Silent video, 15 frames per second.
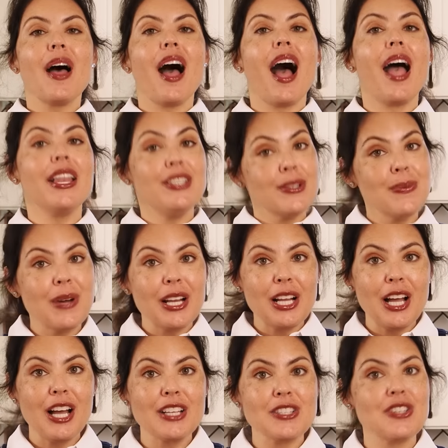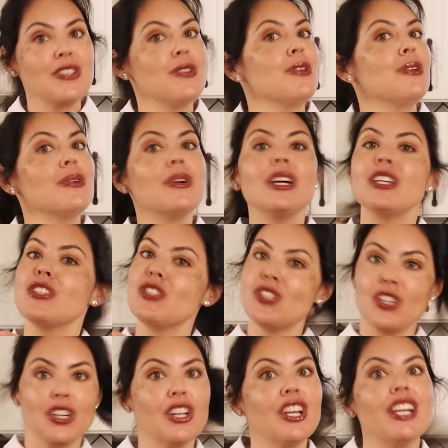I do want to caution you,
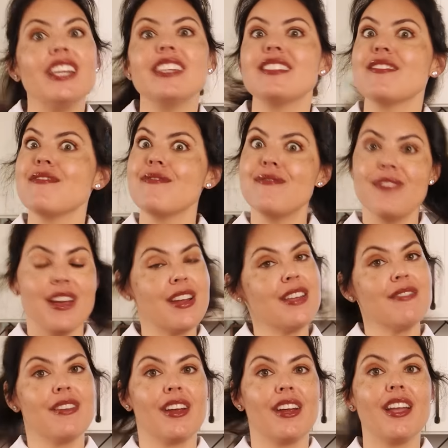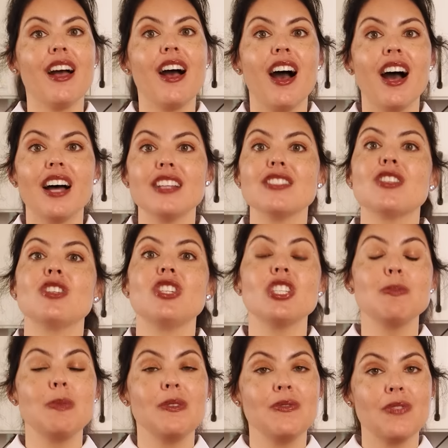sugar is very, very hot, so
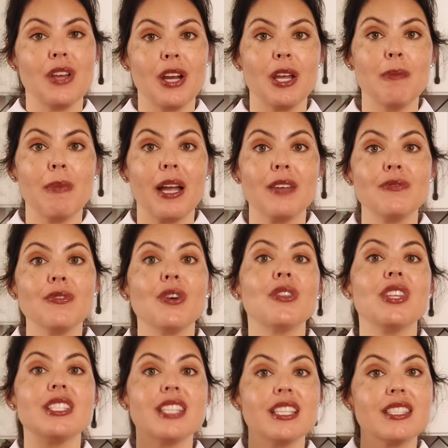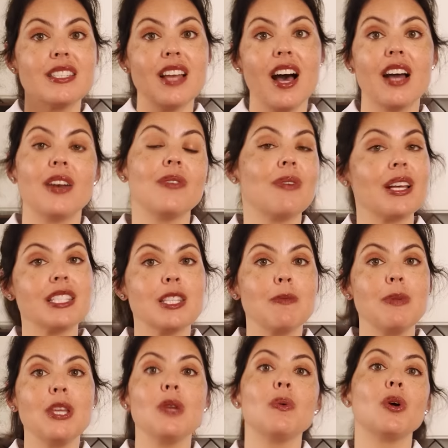just be very mindful. This is not a
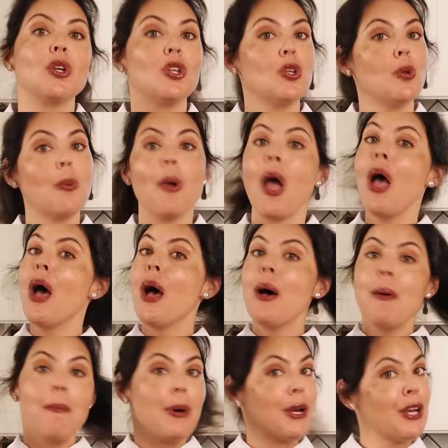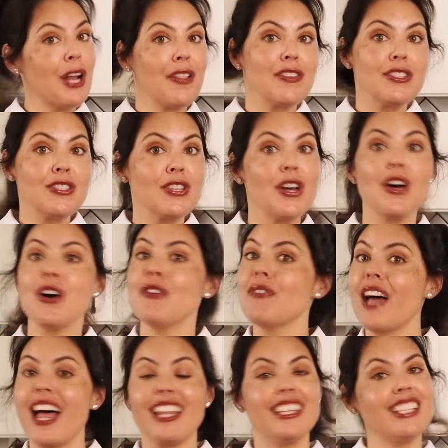recipe where you put it on the stove
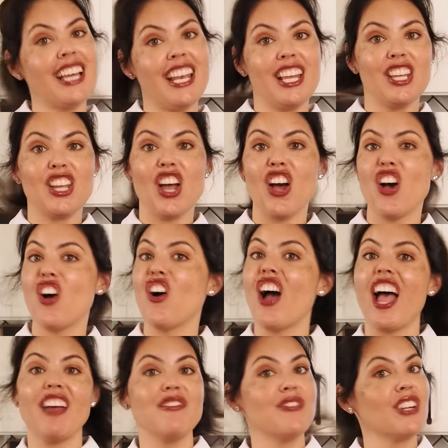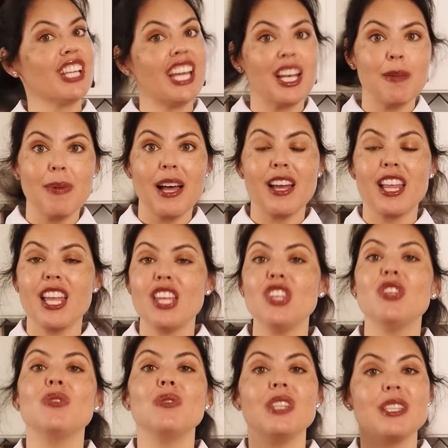and let it go and forget about it.
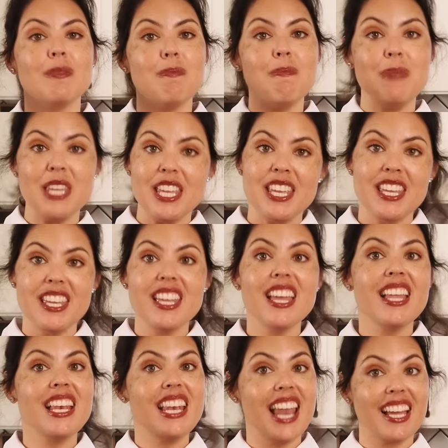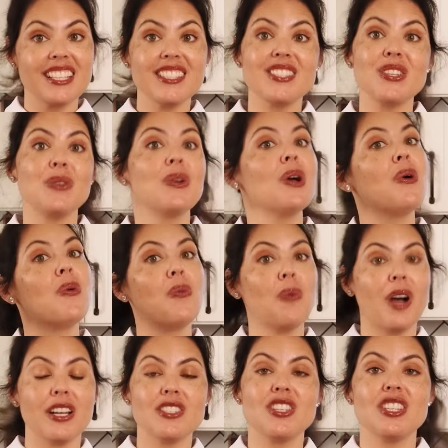You need to be next to it
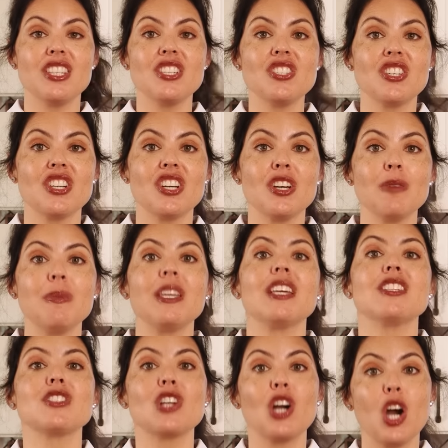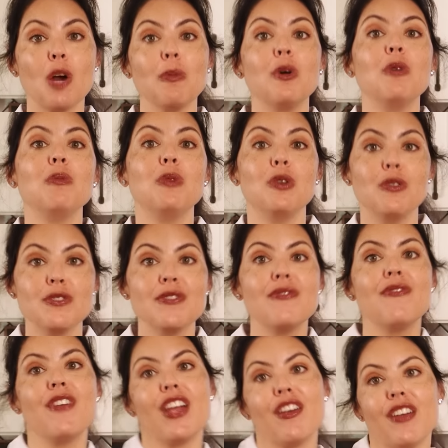watching the sugar because caramel moves
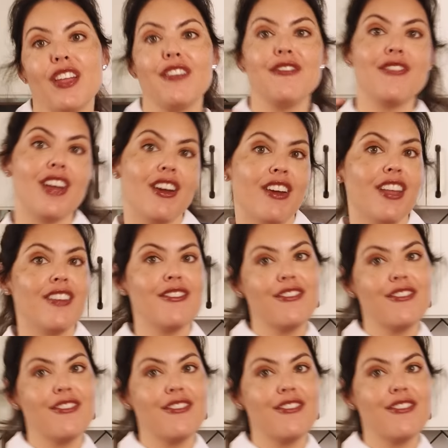very, very quickly.